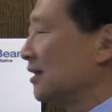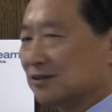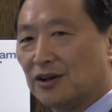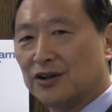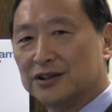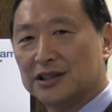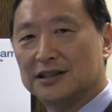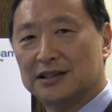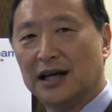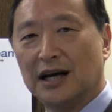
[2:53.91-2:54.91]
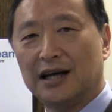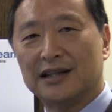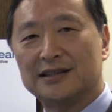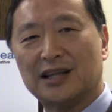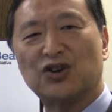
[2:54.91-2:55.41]
technologies and
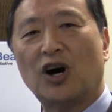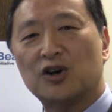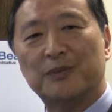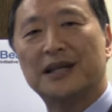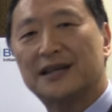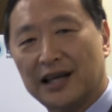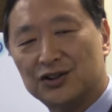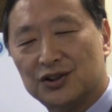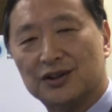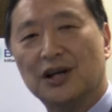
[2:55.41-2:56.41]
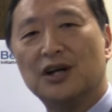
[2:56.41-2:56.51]
is an augmentation